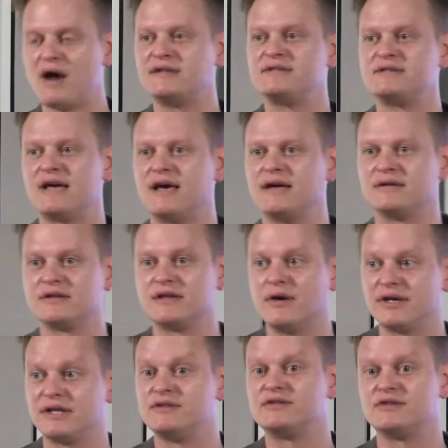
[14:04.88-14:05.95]
mindset
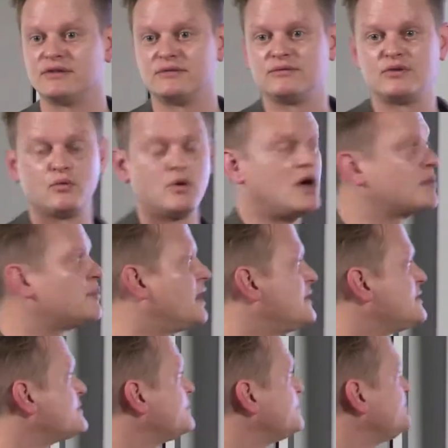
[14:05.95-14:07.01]
going into the
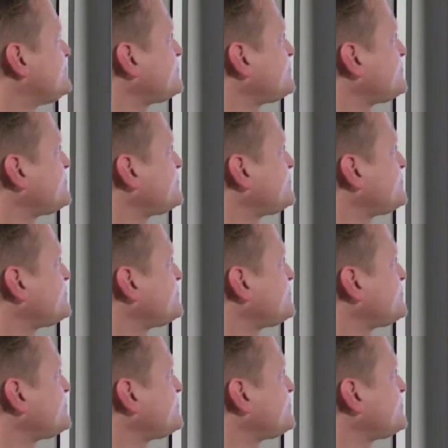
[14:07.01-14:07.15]
workplace.